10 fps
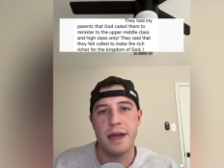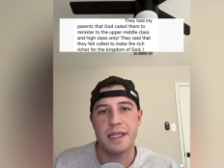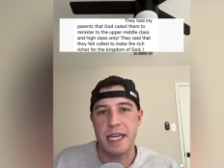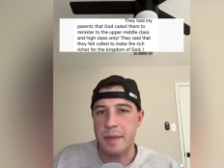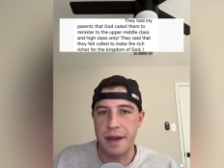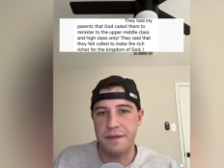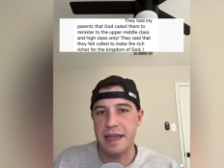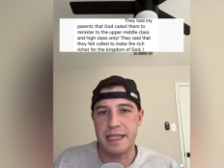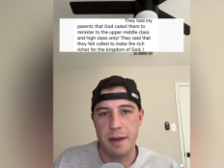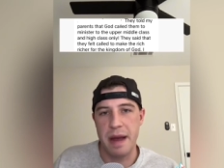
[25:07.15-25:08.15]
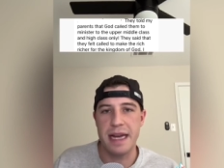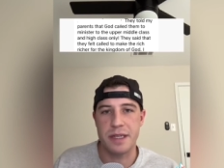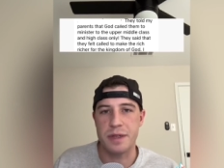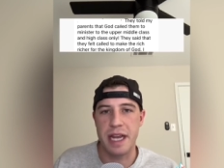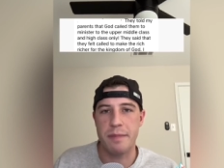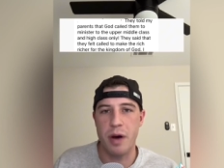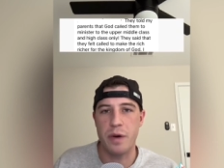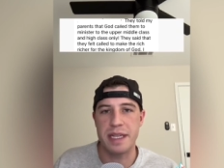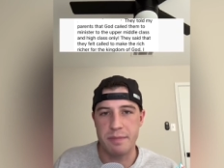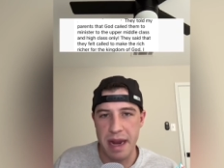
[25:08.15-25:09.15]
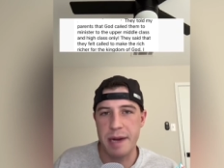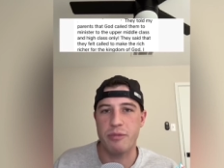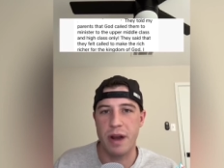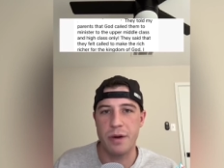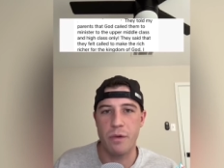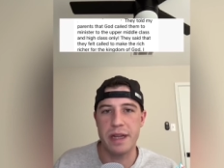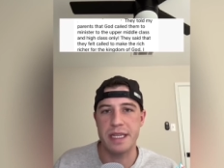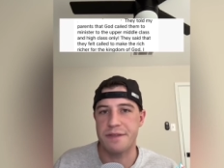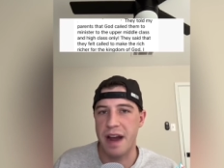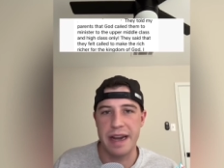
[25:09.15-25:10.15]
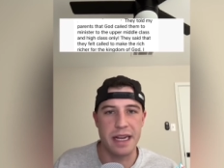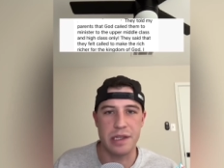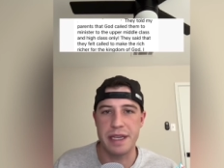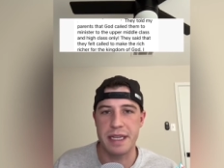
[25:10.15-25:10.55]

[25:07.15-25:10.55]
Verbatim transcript: seem convinced that Pastor Stan Pody's main priority is financially